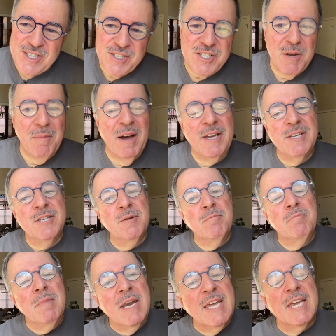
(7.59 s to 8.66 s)
and to my
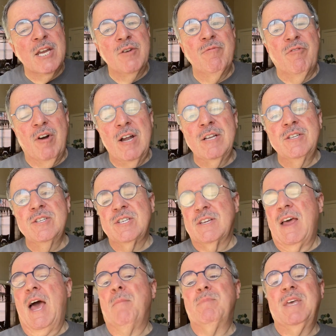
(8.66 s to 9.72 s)
Dominican friends,
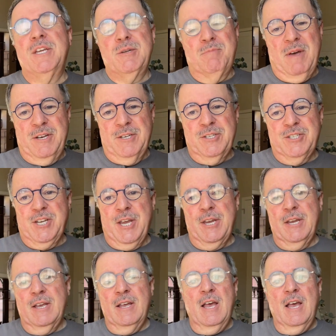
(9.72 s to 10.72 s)
happy Independence Day.